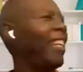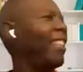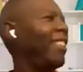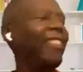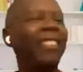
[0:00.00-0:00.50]

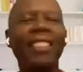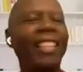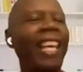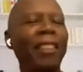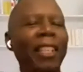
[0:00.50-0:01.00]
Like, you
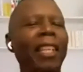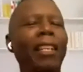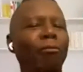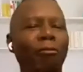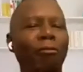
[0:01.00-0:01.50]
just have to
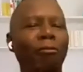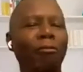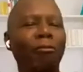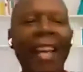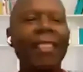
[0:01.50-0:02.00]
kill them.
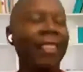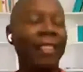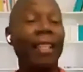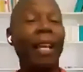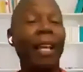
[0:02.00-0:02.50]
And
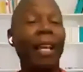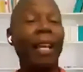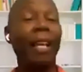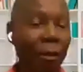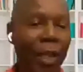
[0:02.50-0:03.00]
some of
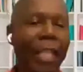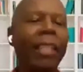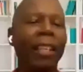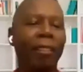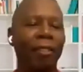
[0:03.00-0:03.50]
them have
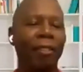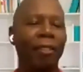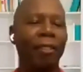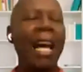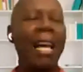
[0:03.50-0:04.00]
been killed
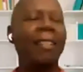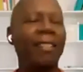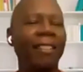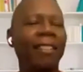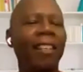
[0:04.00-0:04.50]
a lot,
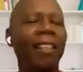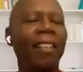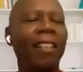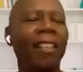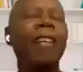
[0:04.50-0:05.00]

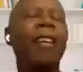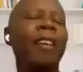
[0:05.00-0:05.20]
okay?